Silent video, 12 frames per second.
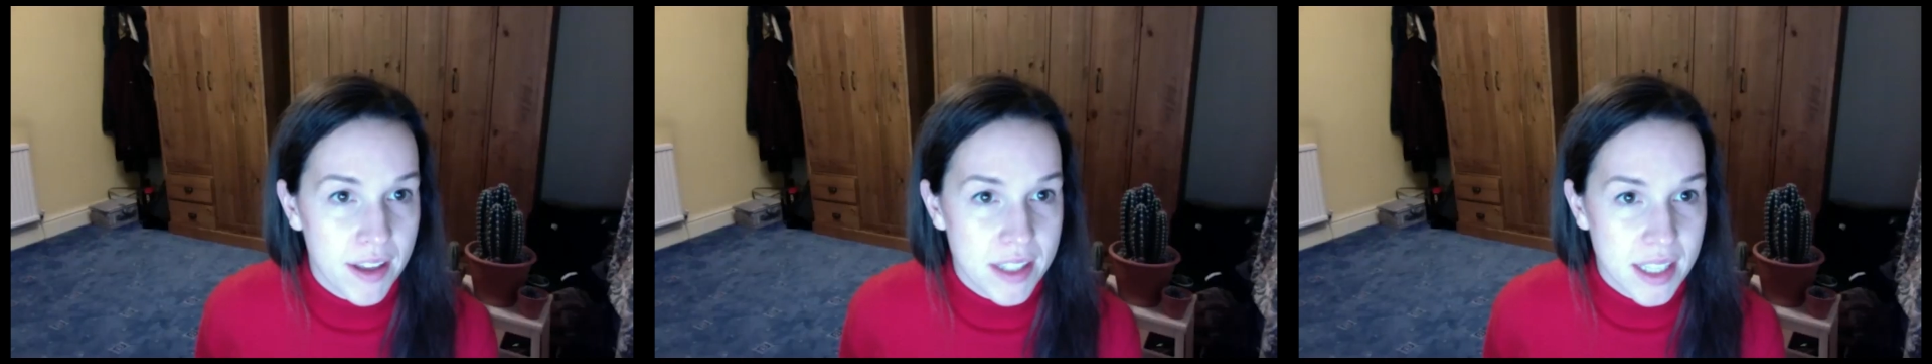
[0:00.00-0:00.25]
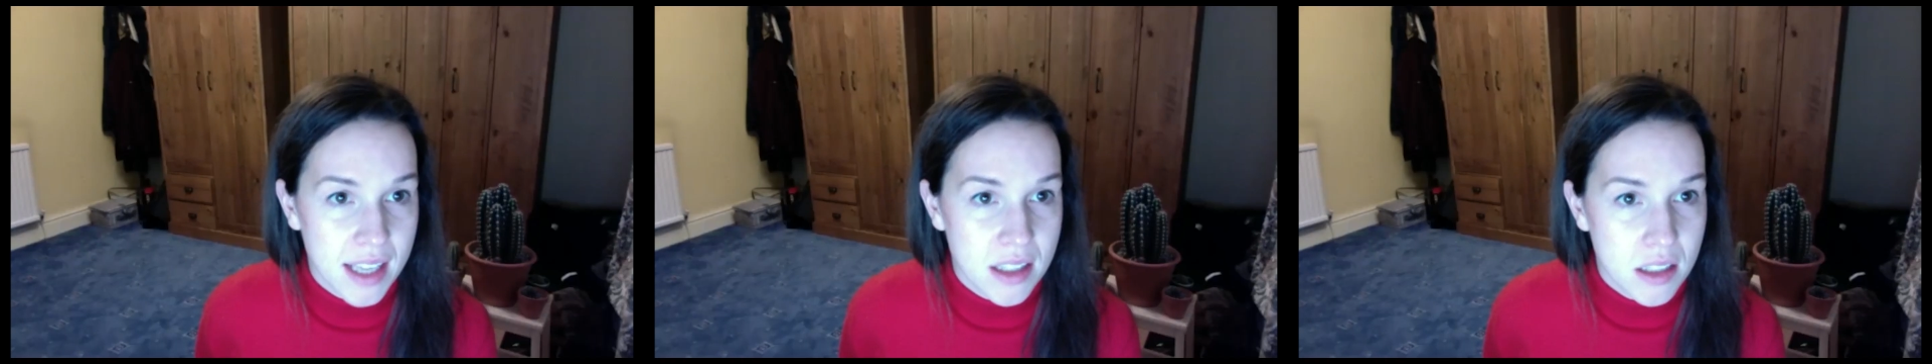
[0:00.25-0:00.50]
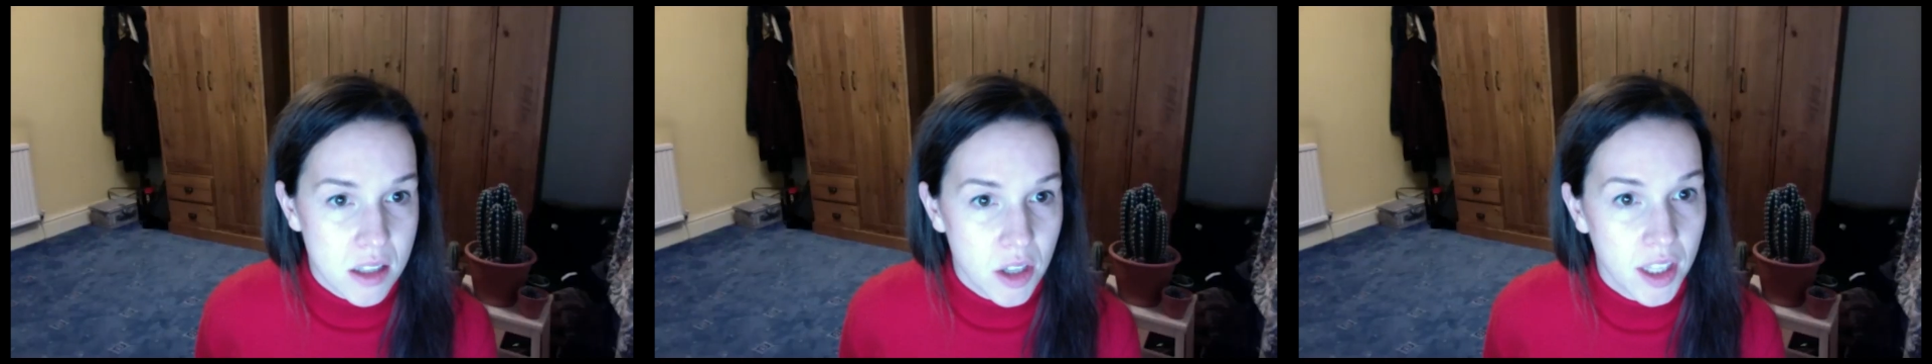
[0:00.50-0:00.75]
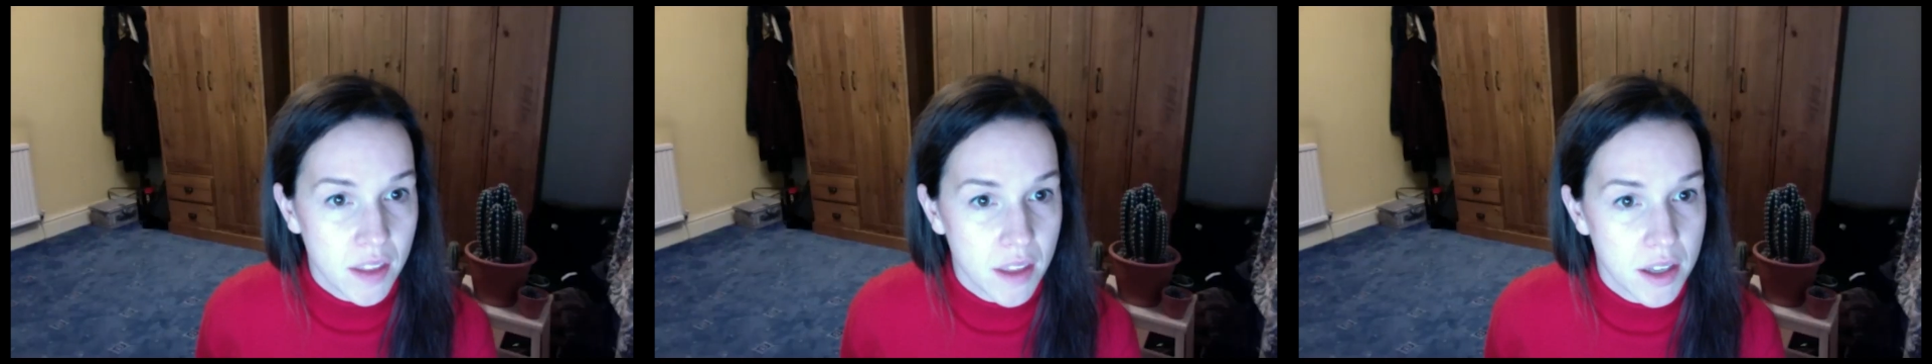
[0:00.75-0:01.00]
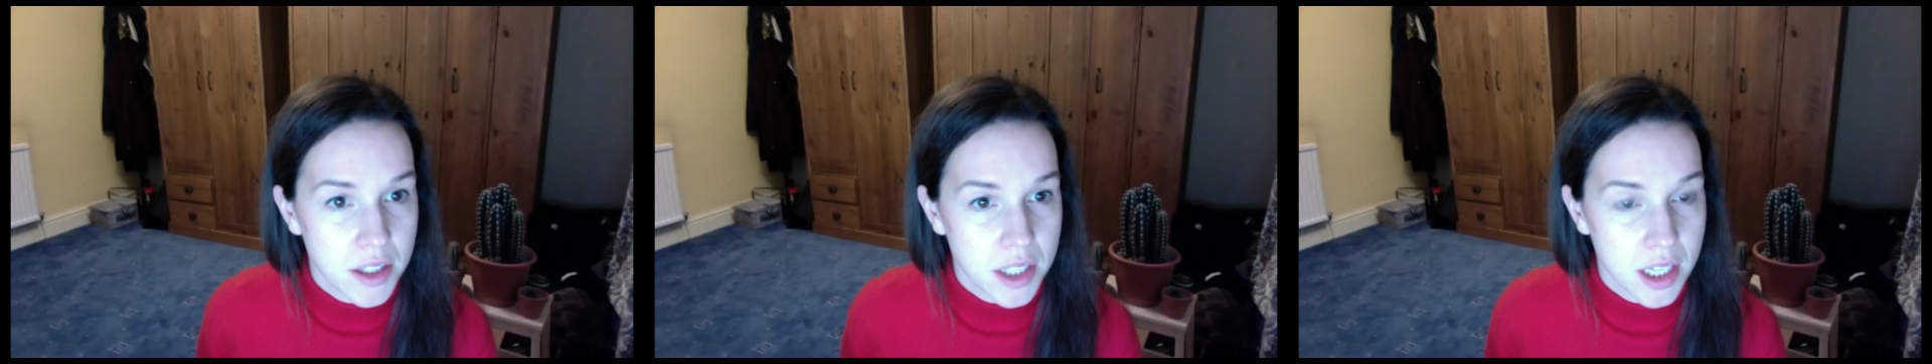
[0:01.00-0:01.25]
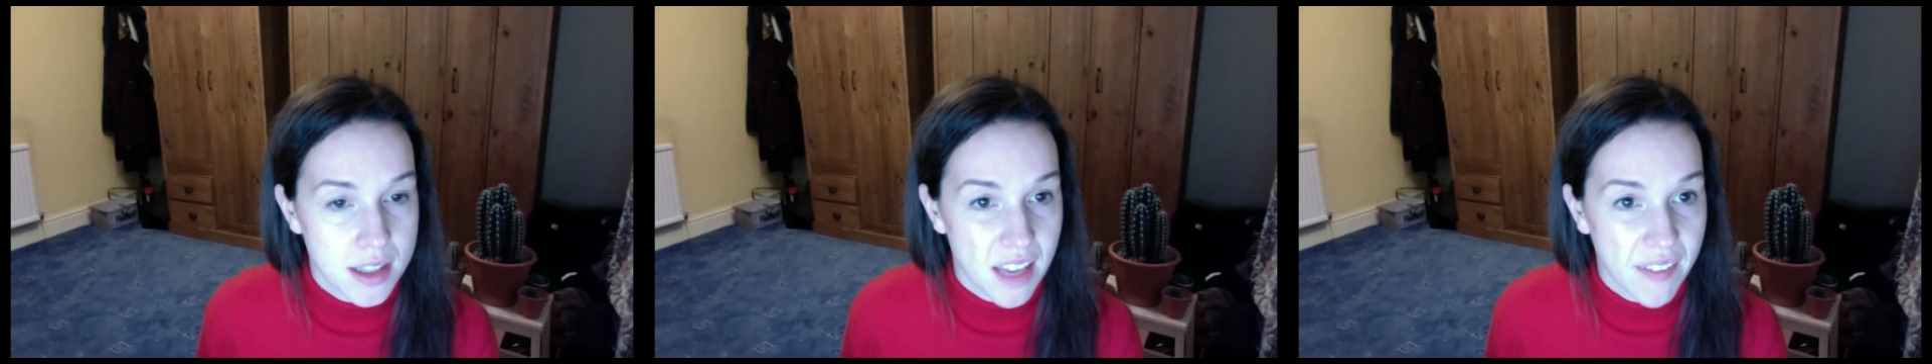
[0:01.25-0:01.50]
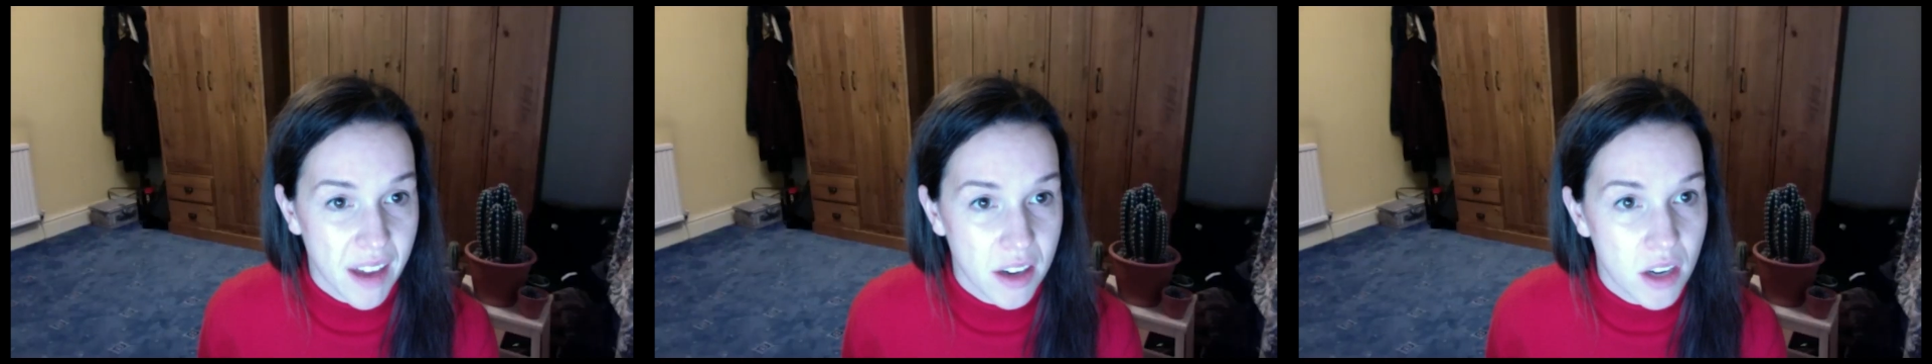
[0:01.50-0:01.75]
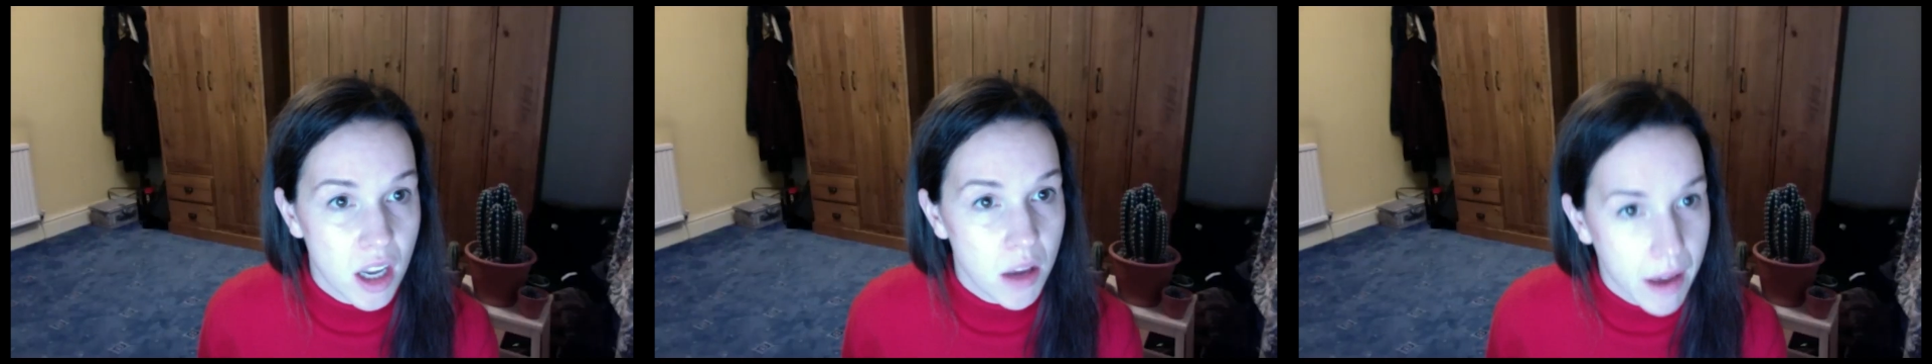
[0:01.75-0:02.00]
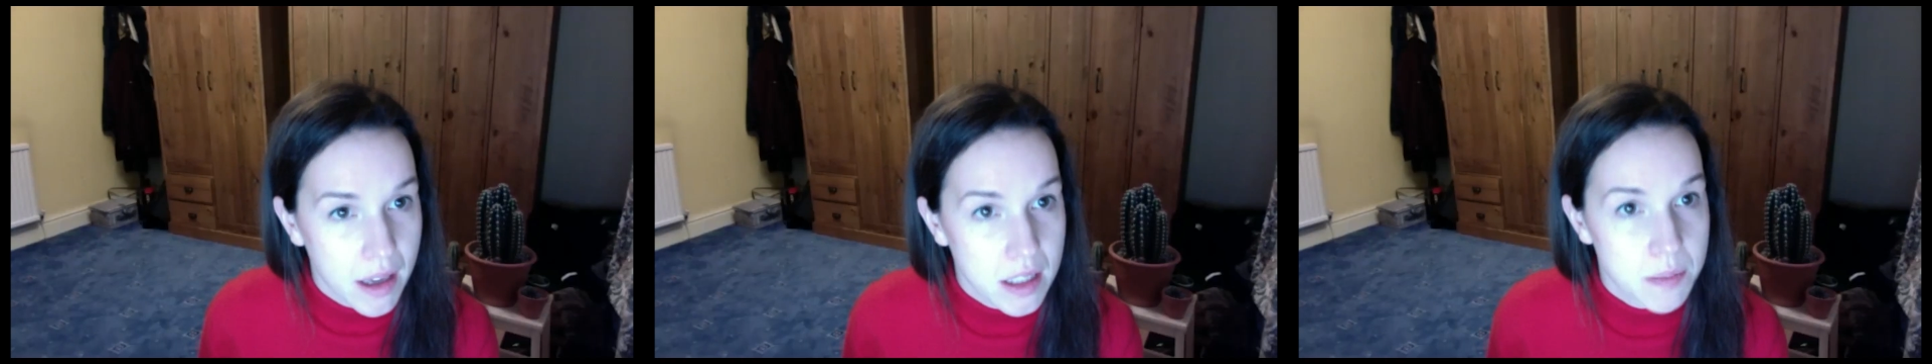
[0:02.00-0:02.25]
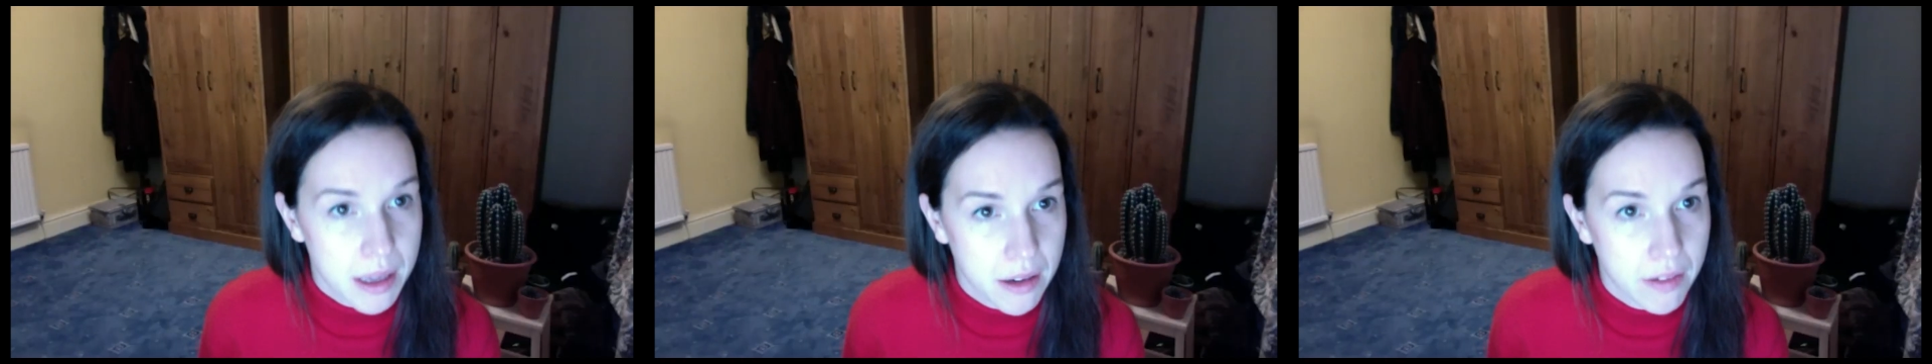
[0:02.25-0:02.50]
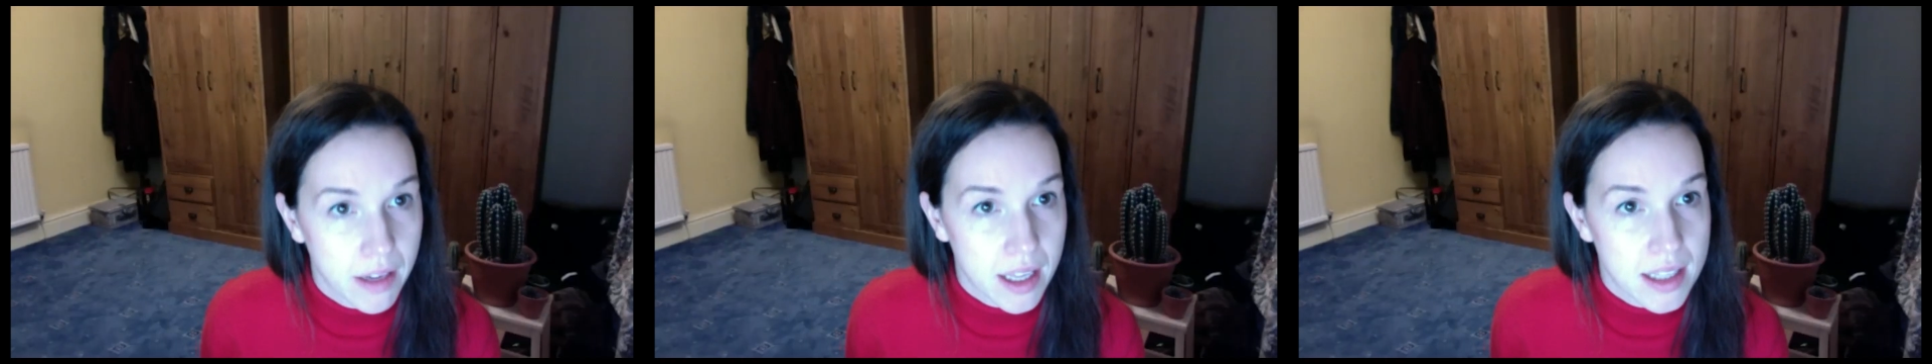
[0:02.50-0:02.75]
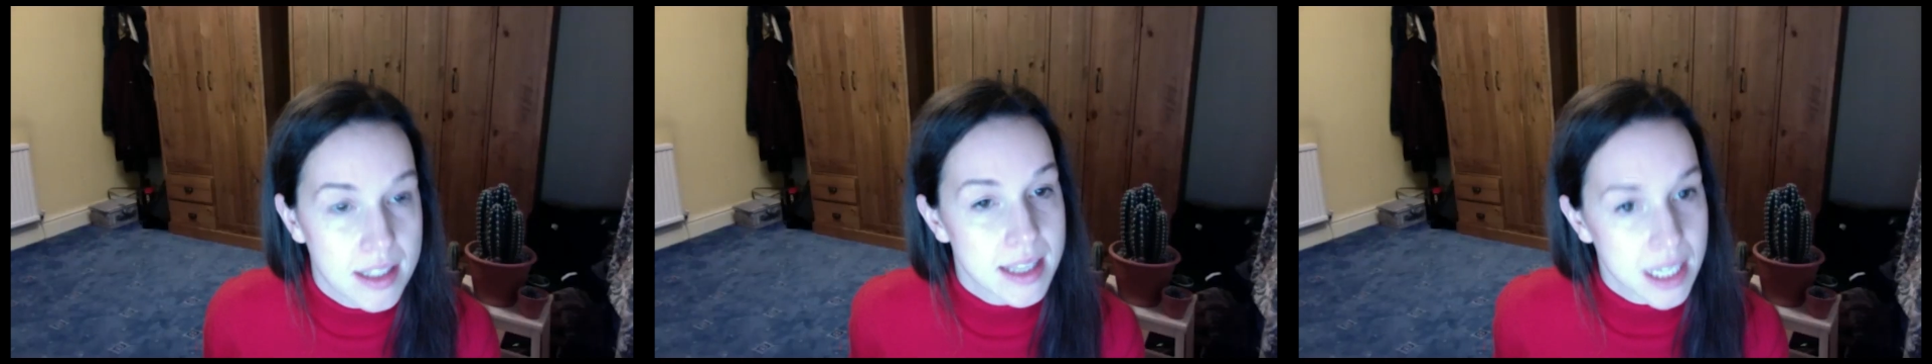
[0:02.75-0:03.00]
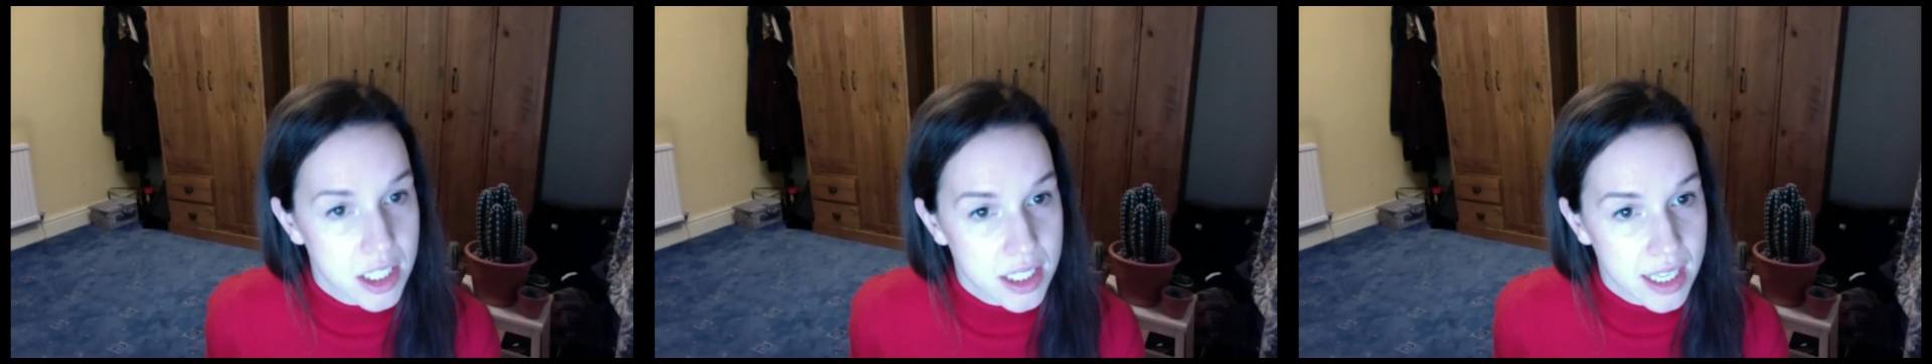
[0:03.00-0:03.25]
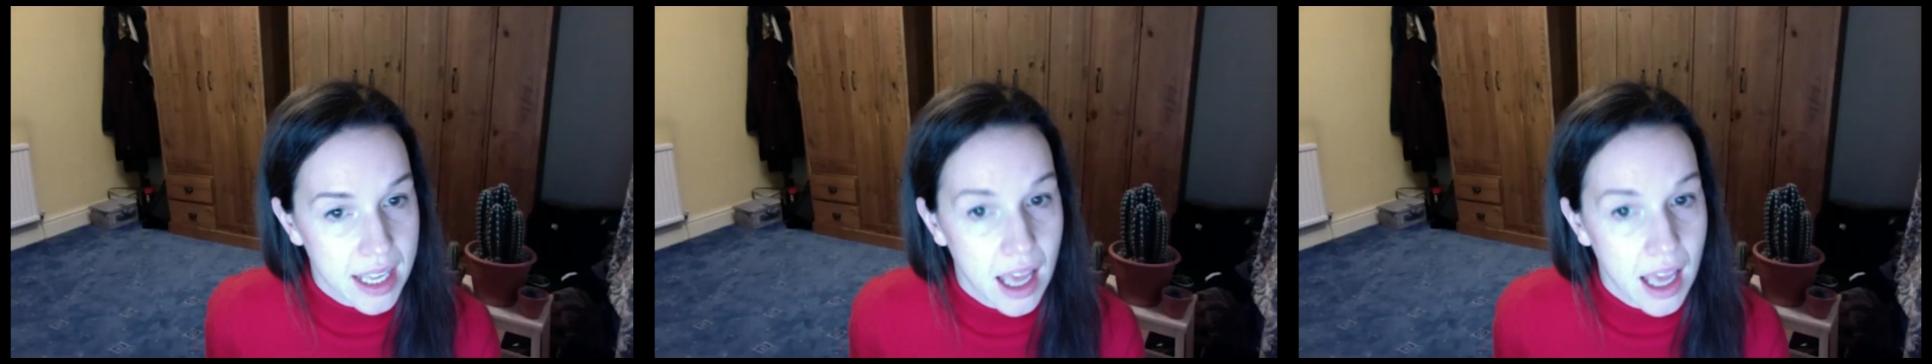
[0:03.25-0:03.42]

Yates is looking at those students that have had no experience this year